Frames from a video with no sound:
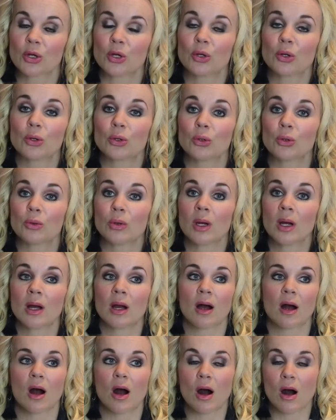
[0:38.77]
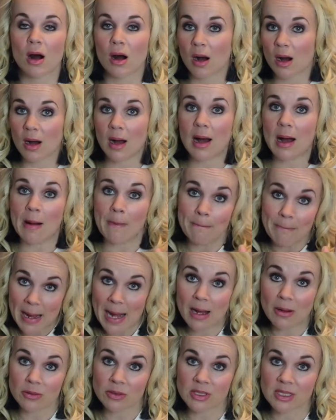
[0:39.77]
who are
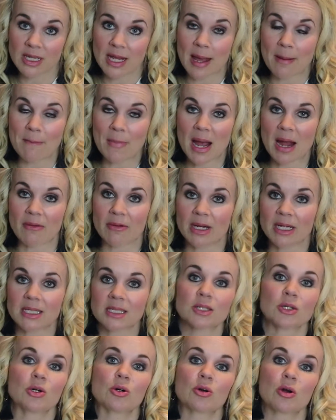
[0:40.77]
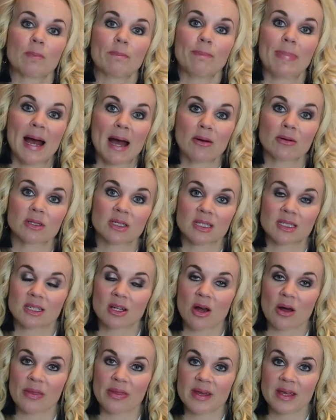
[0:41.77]
about to get married or about to
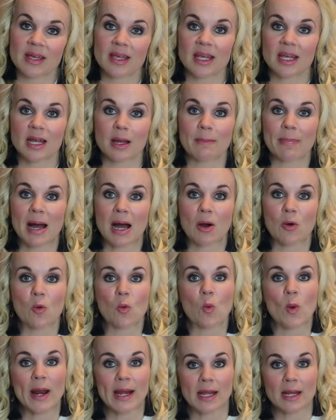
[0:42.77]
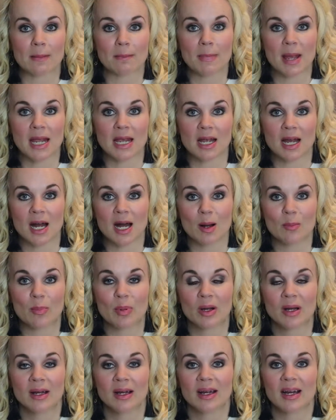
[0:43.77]
start thinking about wedding
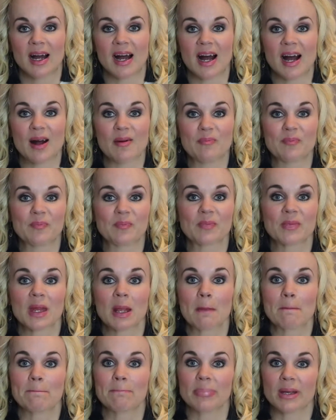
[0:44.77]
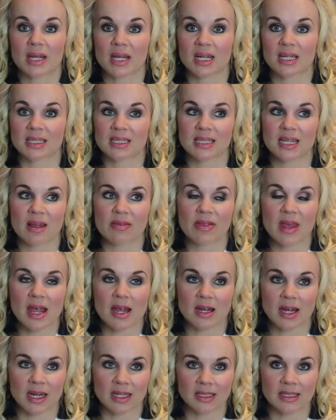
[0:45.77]
makeup, because
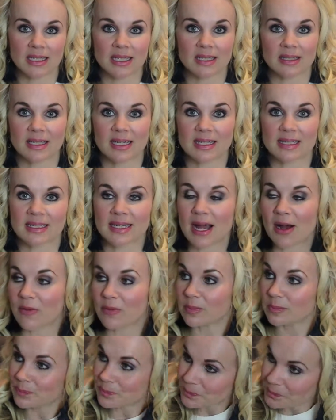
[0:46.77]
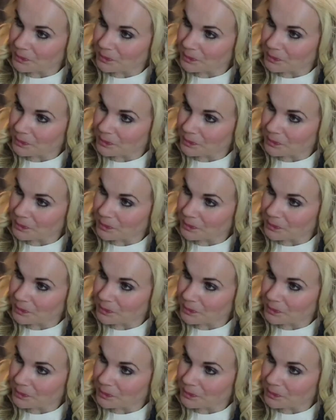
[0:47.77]
they're going to need this. Now,